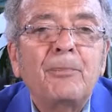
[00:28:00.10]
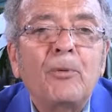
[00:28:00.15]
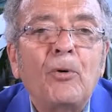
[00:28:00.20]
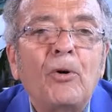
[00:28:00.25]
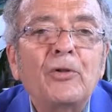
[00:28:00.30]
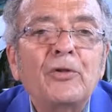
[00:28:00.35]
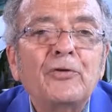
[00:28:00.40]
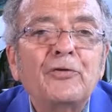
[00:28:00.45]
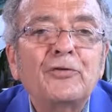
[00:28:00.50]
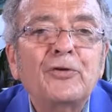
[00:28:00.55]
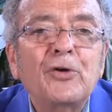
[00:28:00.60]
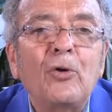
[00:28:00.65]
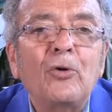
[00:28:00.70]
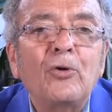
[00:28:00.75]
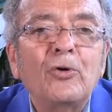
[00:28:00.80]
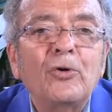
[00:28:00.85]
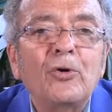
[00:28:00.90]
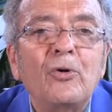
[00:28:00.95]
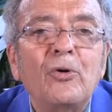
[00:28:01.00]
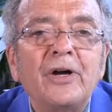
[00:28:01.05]
all his
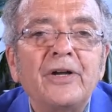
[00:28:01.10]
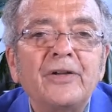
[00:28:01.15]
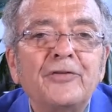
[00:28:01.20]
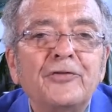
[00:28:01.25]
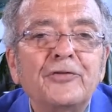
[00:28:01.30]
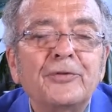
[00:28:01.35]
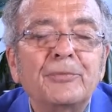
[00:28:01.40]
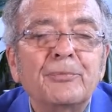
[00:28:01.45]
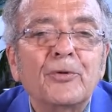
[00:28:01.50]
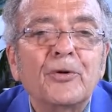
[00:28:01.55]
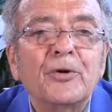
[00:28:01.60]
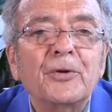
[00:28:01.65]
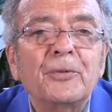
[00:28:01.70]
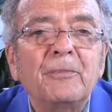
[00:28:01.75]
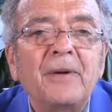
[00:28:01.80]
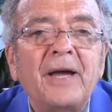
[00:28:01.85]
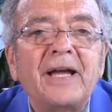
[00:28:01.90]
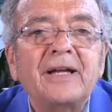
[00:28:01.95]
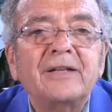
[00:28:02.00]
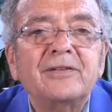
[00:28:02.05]
gold coins and brought them
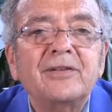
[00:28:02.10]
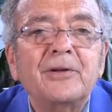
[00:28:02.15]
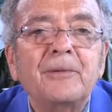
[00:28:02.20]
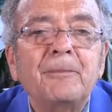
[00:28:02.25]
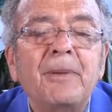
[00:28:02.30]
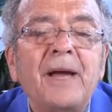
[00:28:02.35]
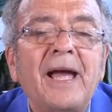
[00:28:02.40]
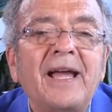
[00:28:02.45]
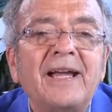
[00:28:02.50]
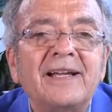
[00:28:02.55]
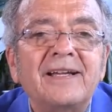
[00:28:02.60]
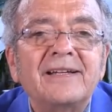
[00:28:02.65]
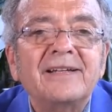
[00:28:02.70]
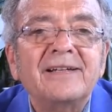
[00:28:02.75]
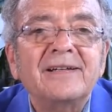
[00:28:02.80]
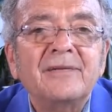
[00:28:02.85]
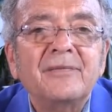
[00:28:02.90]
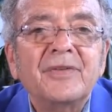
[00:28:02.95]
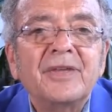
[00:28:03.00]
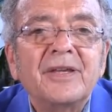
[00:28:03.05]
back to the bank
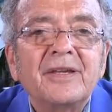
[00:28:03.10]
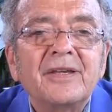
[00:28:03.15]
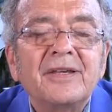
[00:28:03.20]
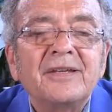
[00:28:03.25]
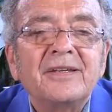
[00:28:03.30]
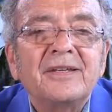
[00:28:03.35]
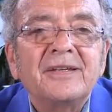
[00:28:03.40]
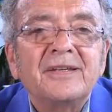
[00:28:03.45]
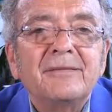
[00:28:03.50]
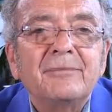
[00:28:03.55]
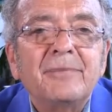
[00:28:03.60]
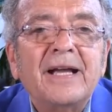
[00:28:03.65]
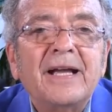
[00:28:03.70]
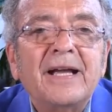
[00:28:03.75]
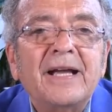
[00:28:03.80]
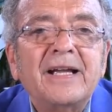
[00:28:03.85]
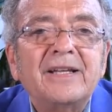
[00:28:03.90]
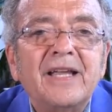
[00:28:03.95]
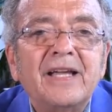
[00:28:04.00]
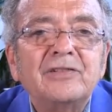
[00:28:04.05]
back
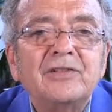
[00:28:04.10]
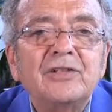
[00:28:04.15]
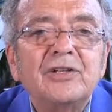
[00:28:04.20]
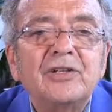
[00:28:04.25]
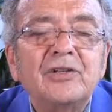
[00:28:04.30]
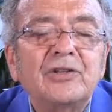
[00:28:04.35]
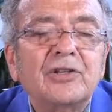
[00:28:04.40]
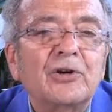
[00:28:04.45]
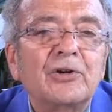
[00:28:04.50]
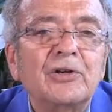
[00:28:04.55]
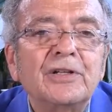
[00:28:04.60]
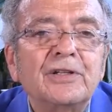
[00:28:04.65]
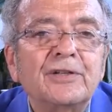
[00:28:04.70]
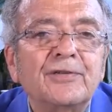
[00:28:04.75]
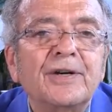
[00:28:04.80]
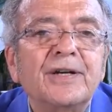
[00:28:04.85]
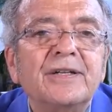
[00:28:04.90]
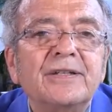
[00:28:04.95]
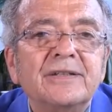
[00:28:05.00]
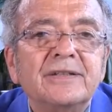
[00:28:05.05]
in
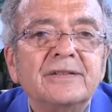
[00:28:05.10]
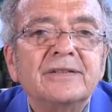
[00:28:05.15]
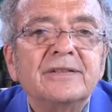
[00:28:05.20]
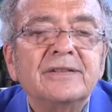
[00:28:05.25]
1933,